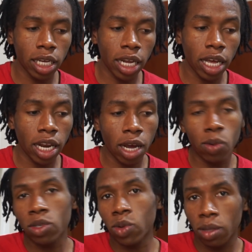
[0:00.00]
And then I
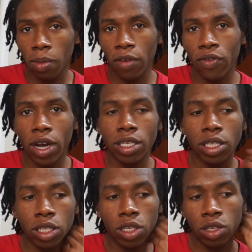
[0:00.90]
was with my
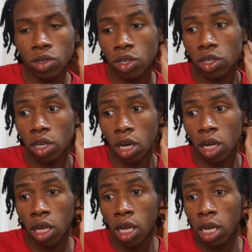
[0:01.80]
friends who you
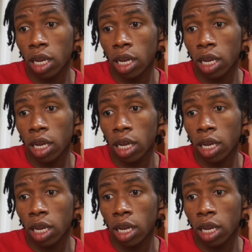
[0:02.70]
saw,